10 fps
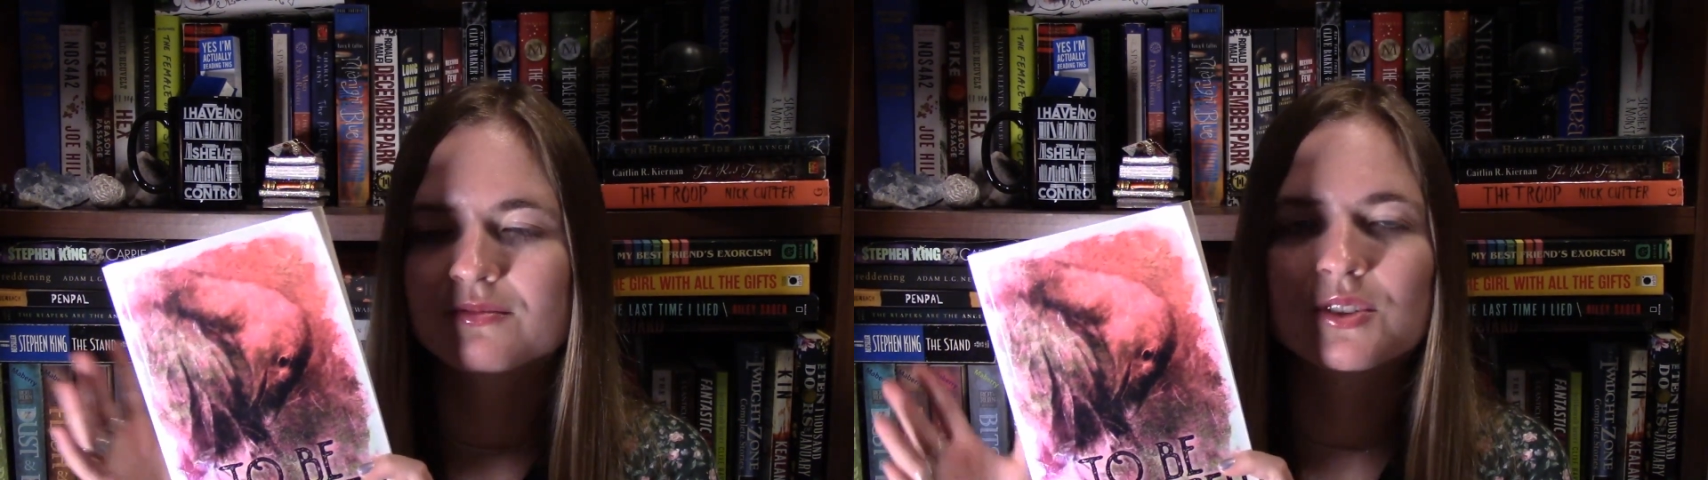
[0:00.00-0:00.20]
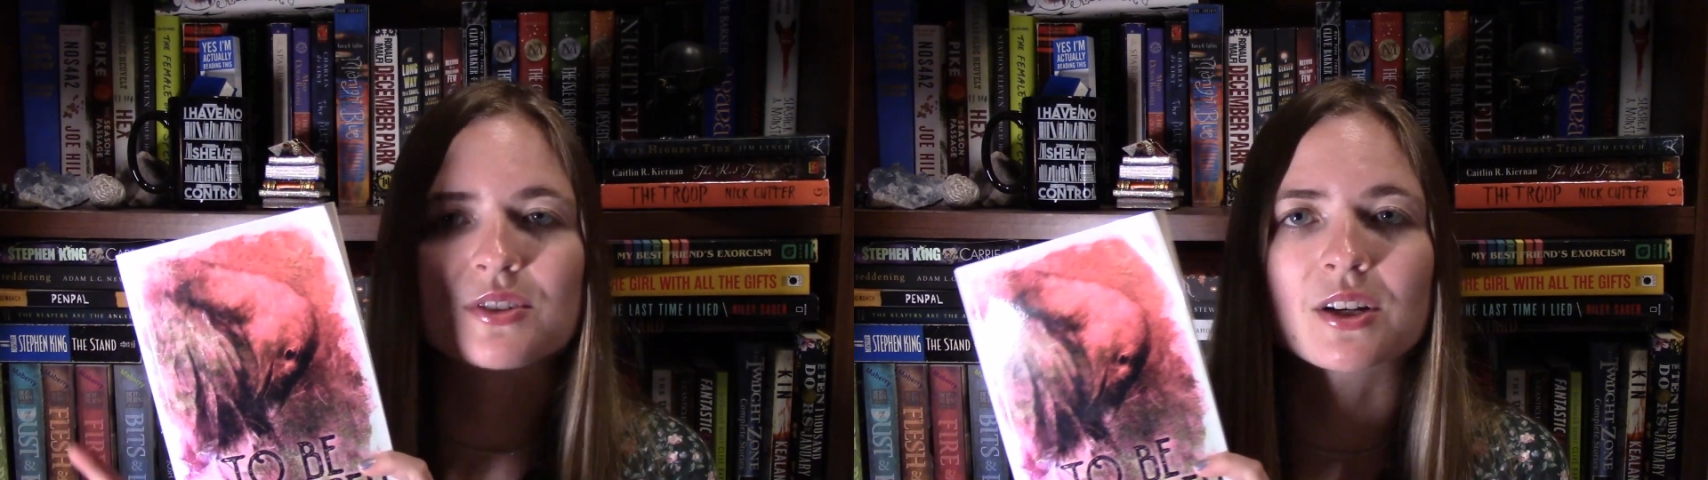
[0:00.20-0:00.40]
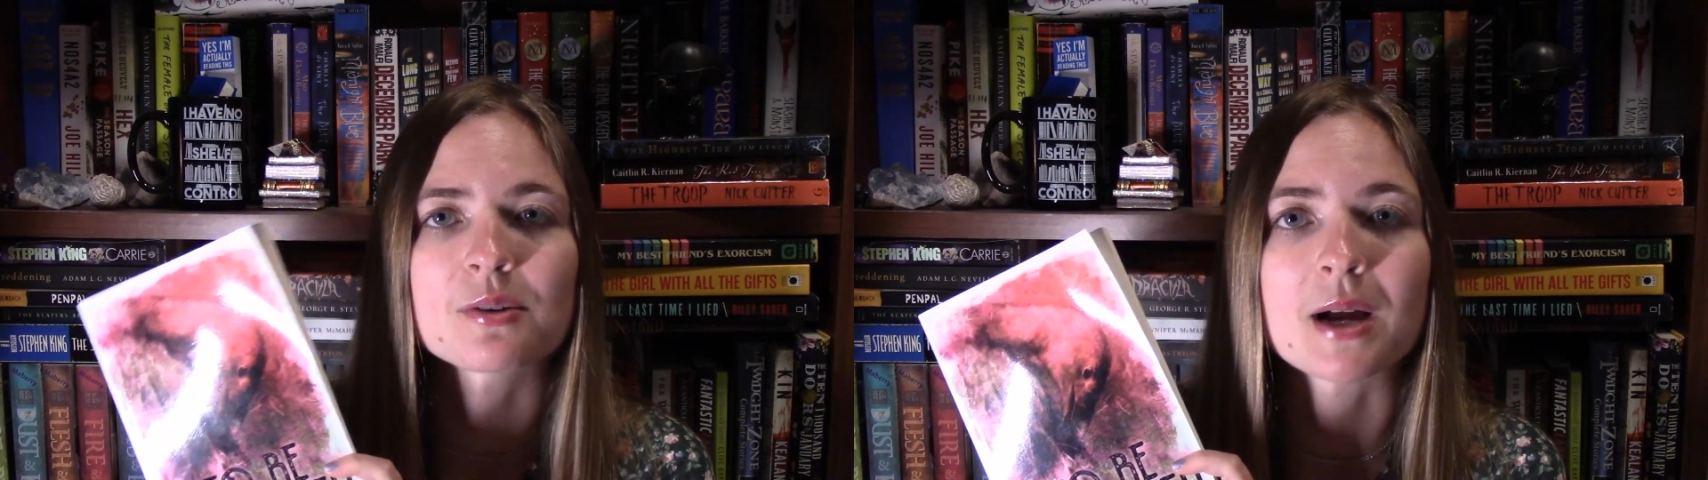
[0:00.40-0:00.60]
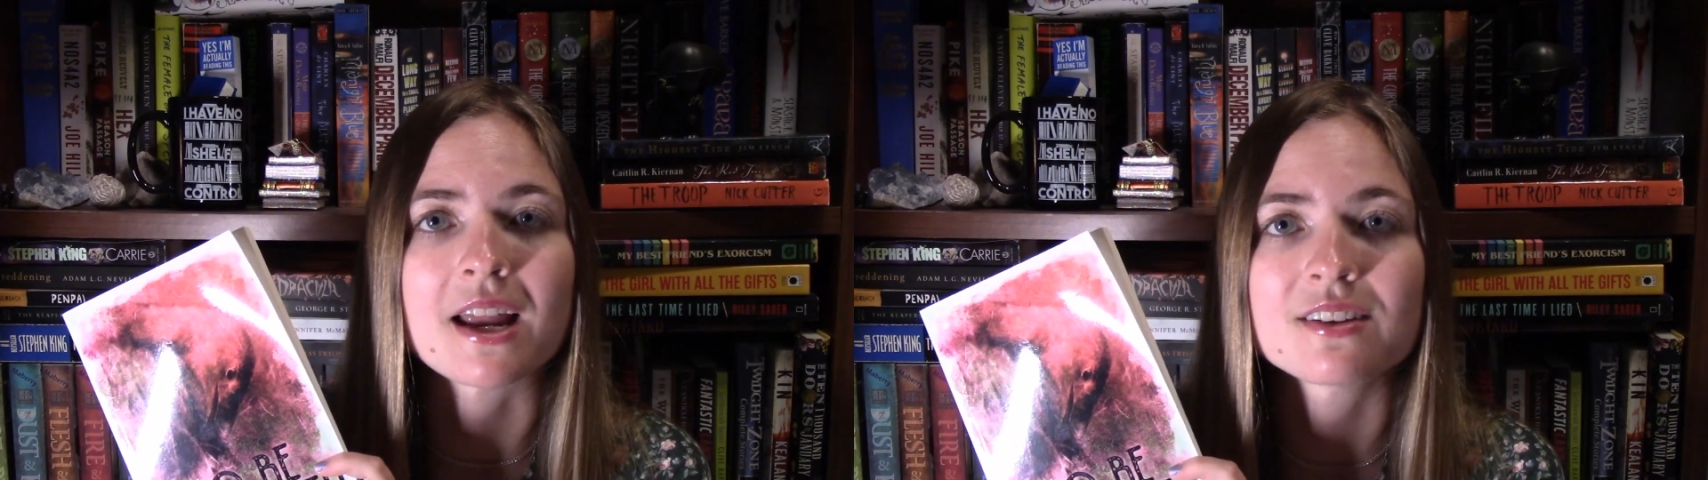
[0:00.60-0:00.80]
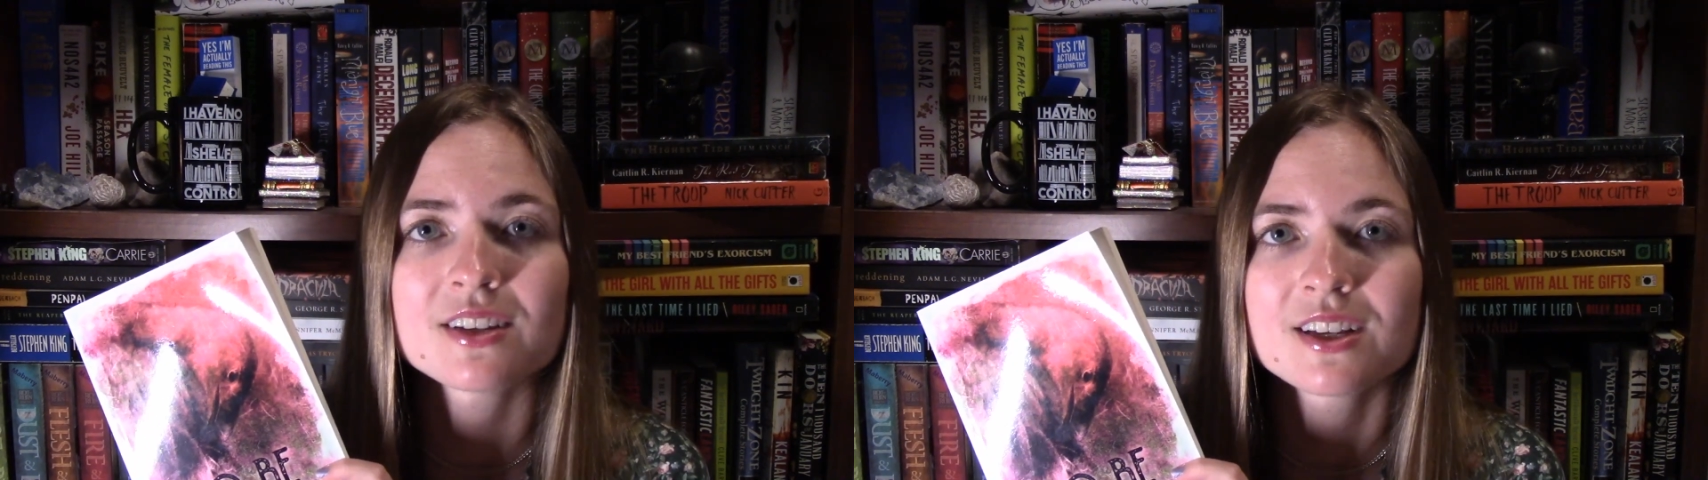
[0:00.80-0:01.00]
losing her
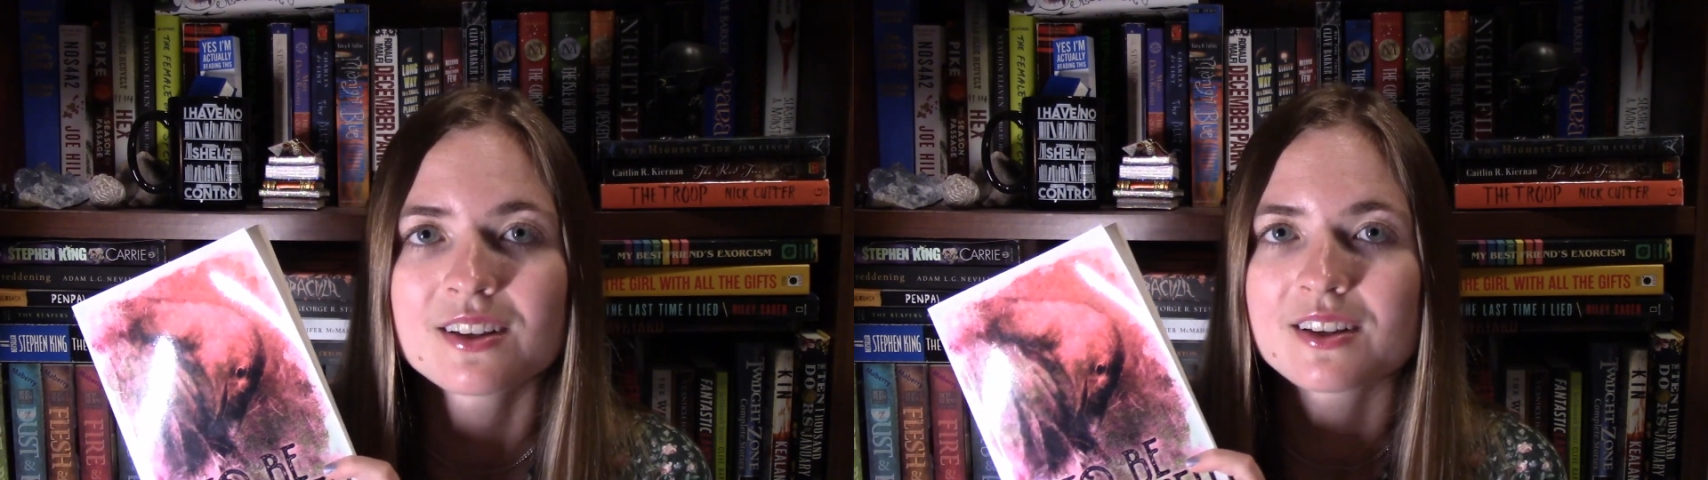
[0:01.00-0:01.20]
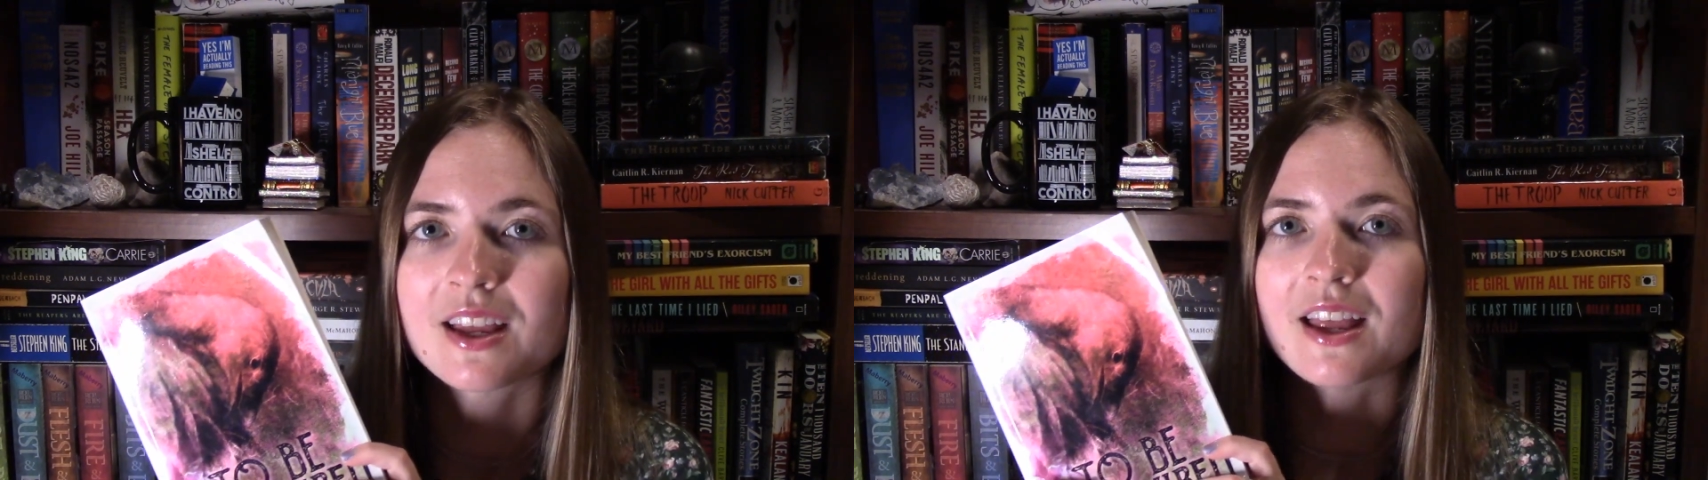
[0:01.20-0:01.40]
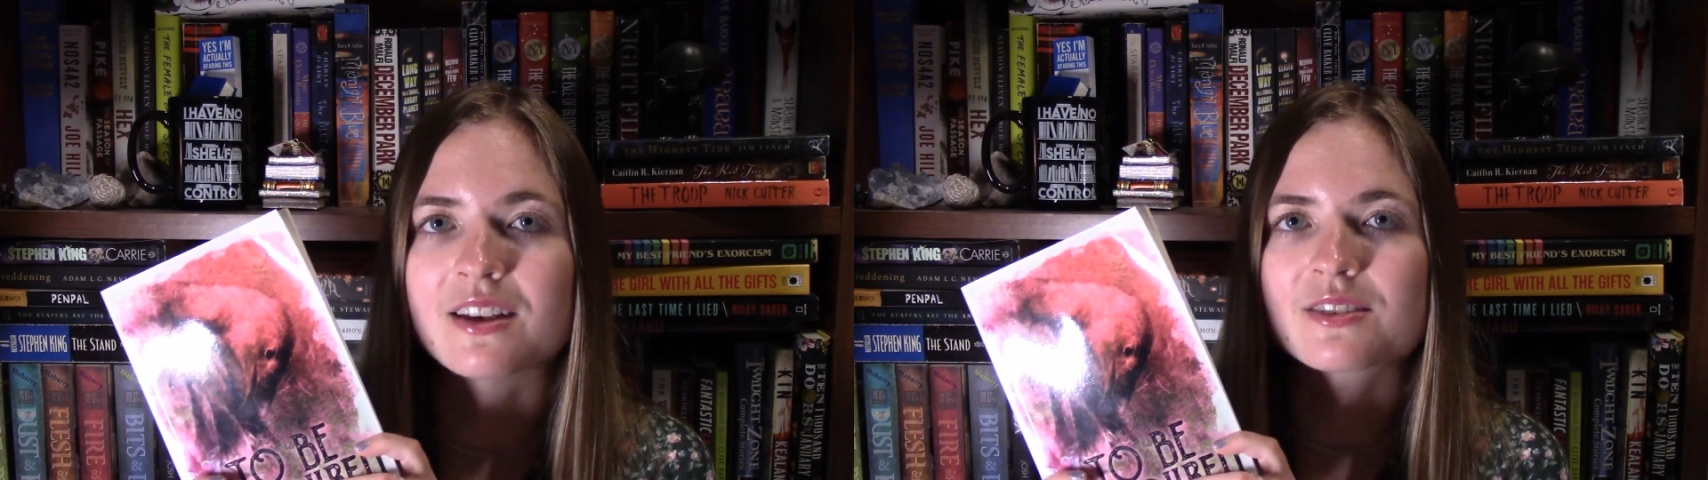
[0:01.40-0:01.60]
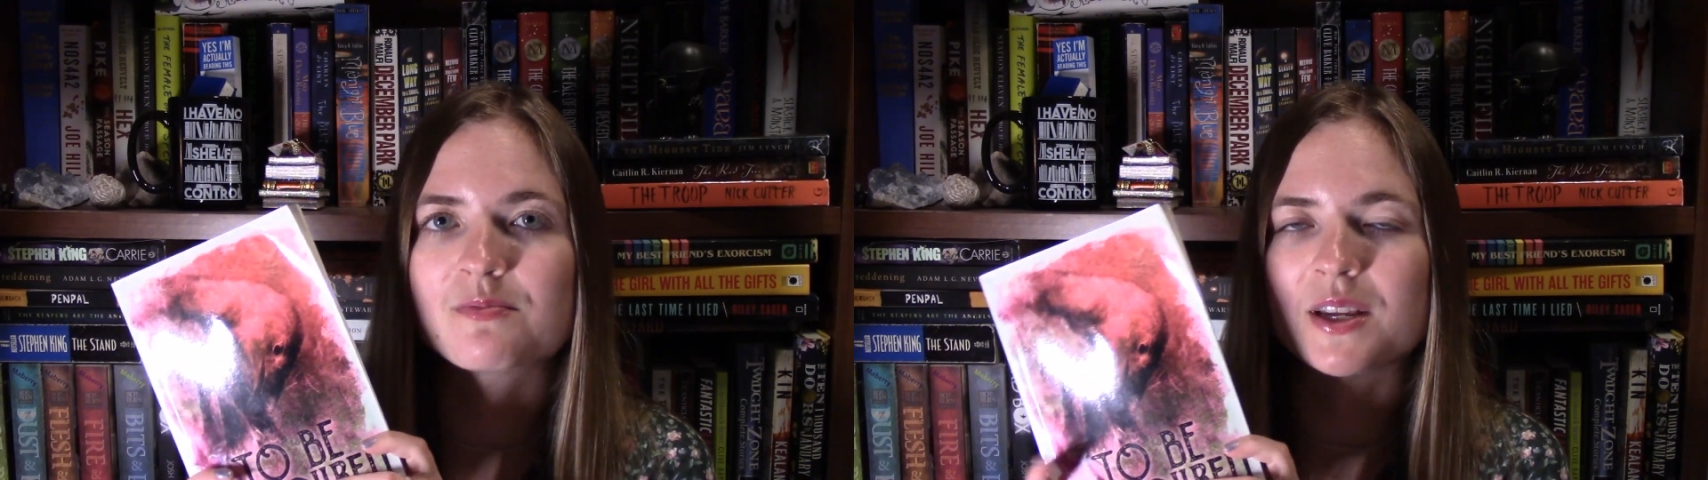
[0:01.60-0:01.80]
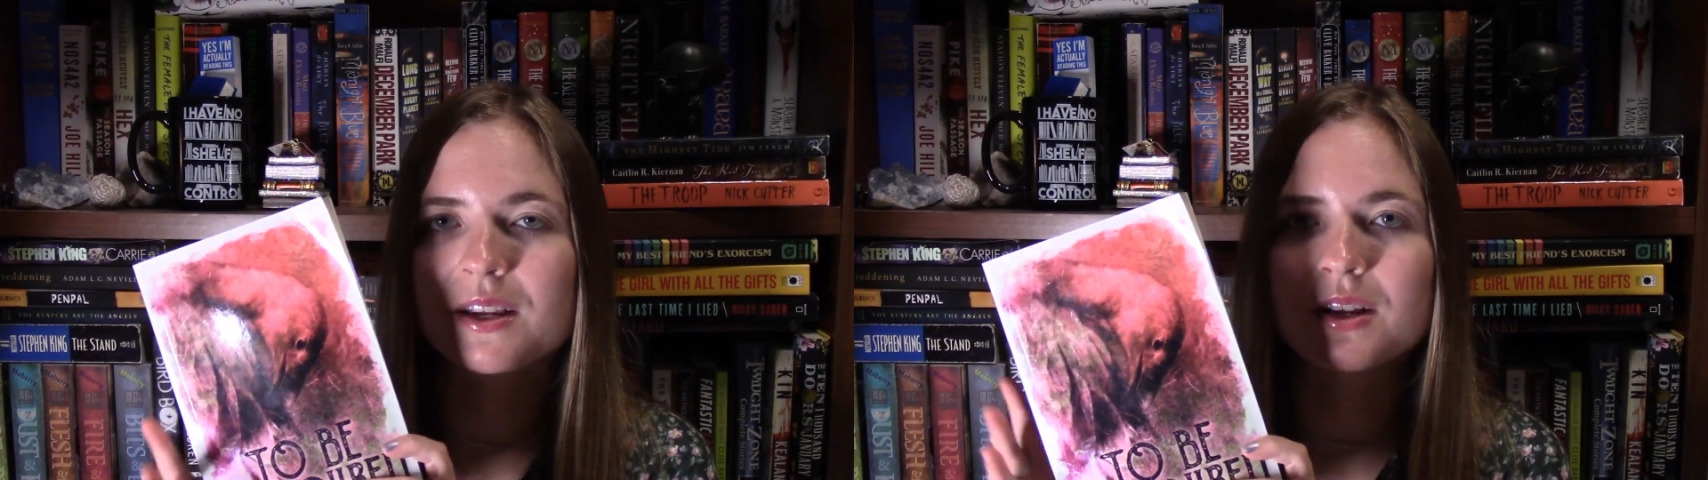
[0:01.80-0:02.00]
mind
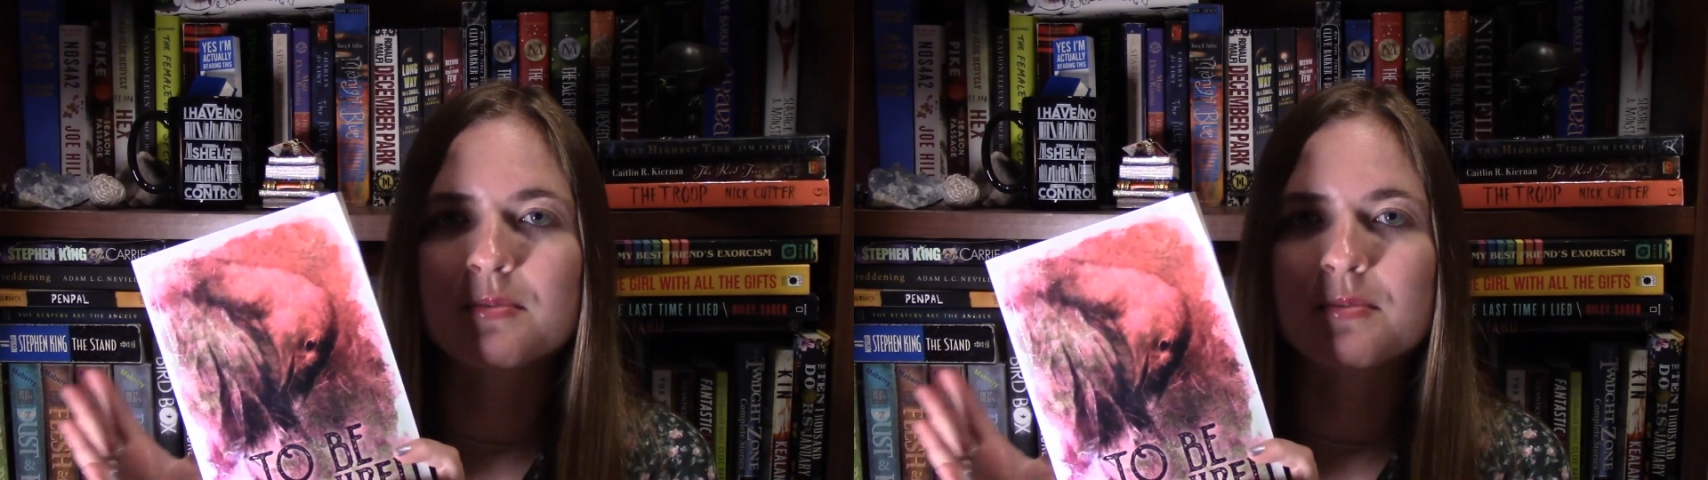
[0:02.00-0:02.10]
and being